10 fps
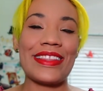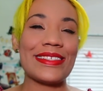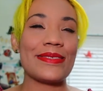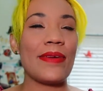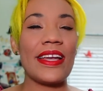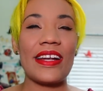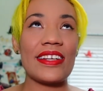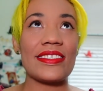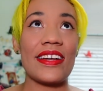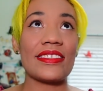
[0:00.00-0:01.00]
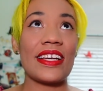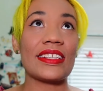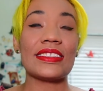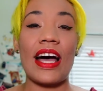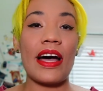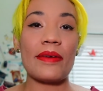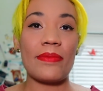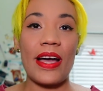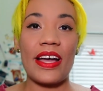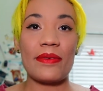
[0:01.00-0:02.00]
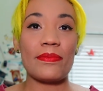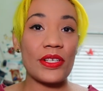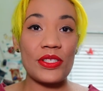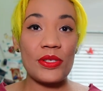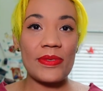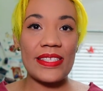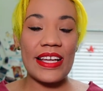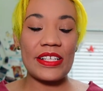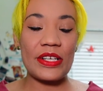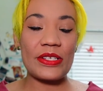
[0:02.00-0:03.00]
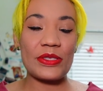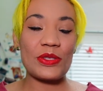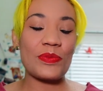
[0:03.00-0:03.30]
This may not sound like a lot by BookTube standards,